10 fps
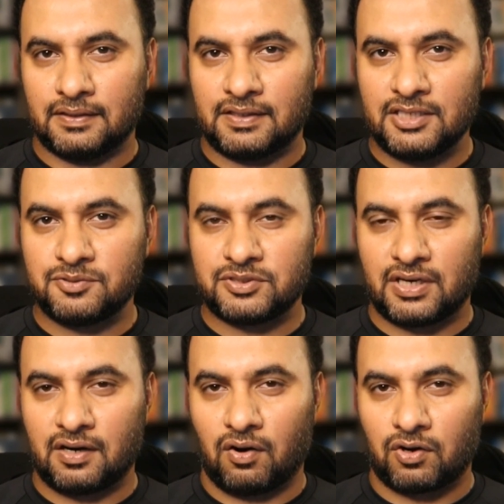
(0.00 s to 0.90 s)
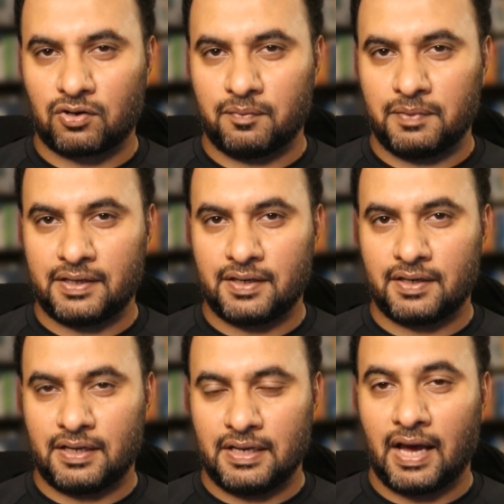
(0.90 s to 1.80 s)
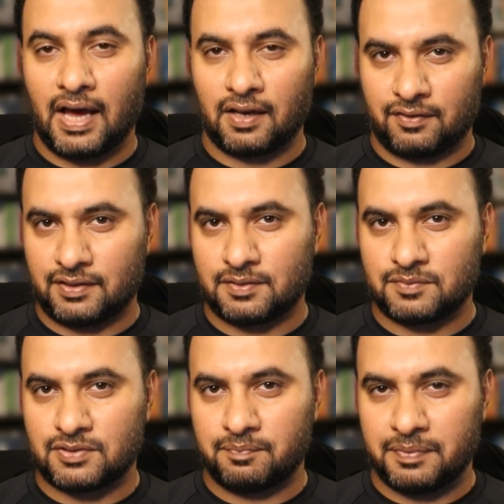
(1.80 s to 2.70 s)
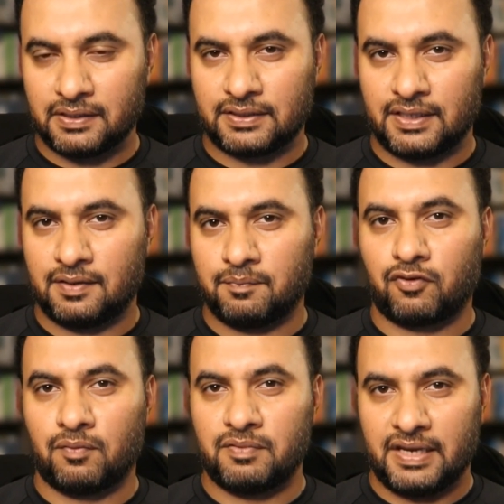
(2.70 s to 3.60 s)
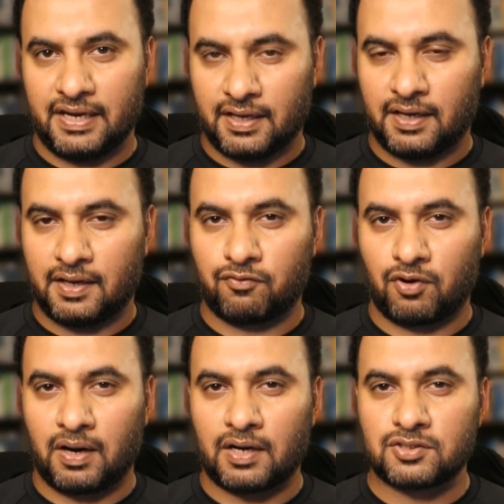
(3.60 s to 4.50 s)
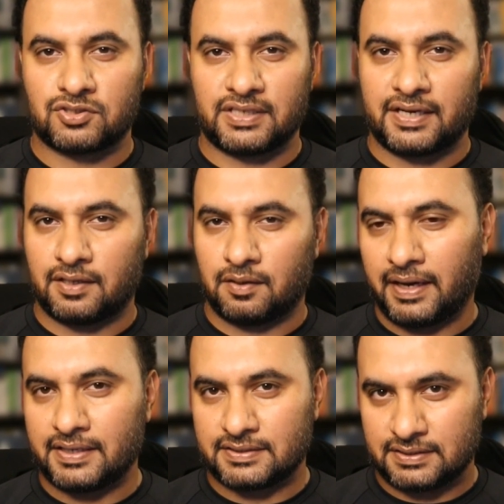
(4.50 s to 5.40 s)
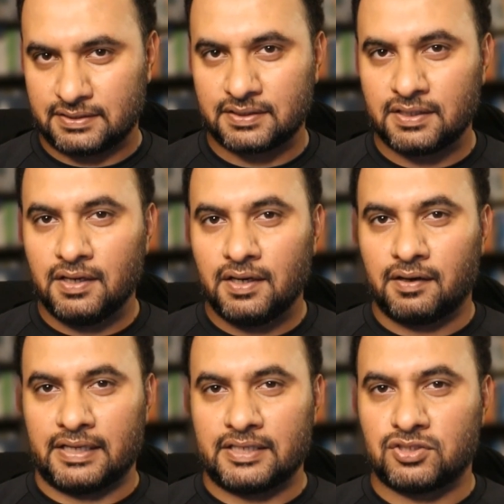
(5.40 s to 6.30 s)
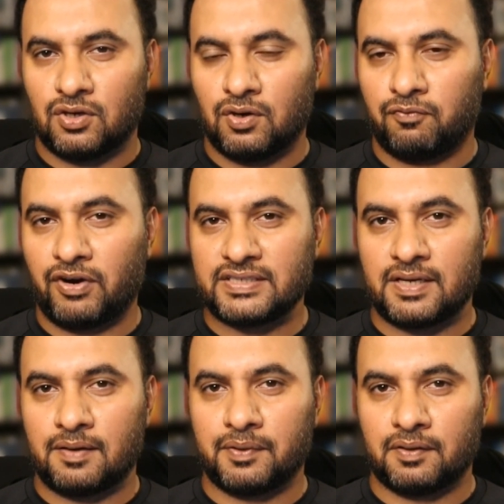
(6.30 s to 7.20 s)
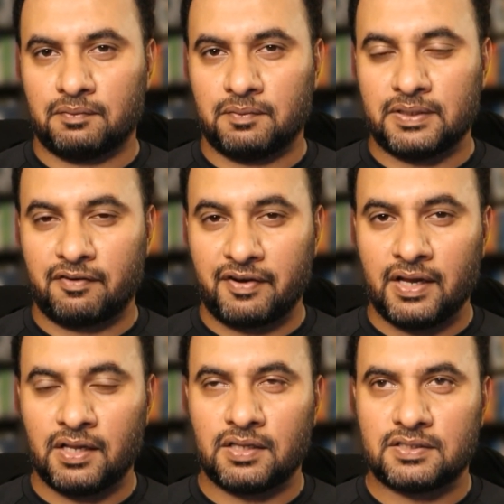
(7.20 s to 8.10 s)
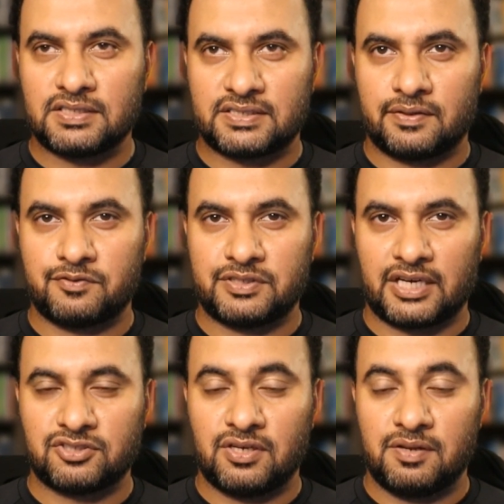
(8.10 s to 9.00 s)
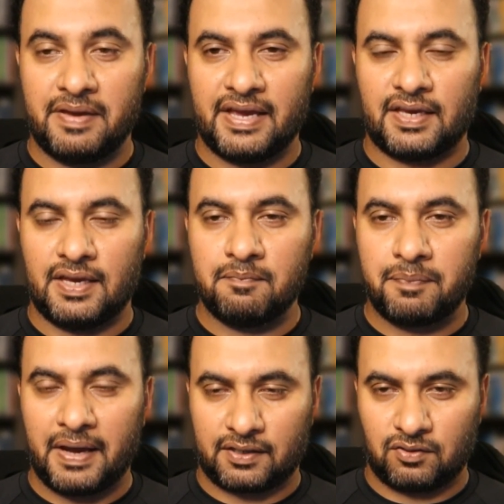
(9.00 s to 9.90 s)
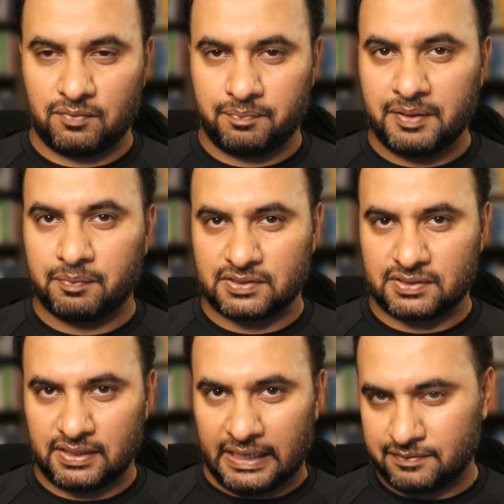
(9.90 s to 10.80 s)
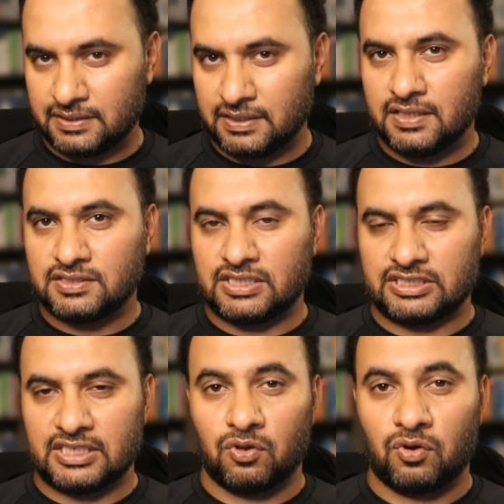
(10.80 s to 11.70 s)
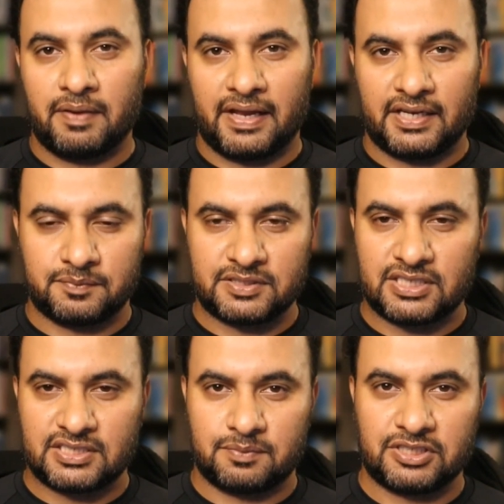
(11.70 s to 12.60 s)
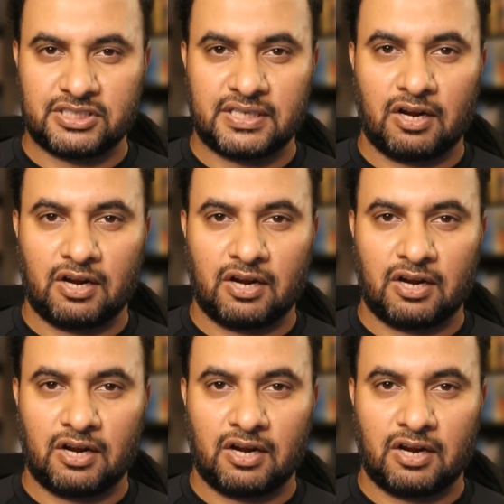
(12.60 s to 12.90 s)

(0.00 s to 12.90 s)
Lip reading: things which are automated in algorithms built in from data and from our societal biases. Right? So, for example, the real systems which actually make impact on people's lives, such as loan management systems, such as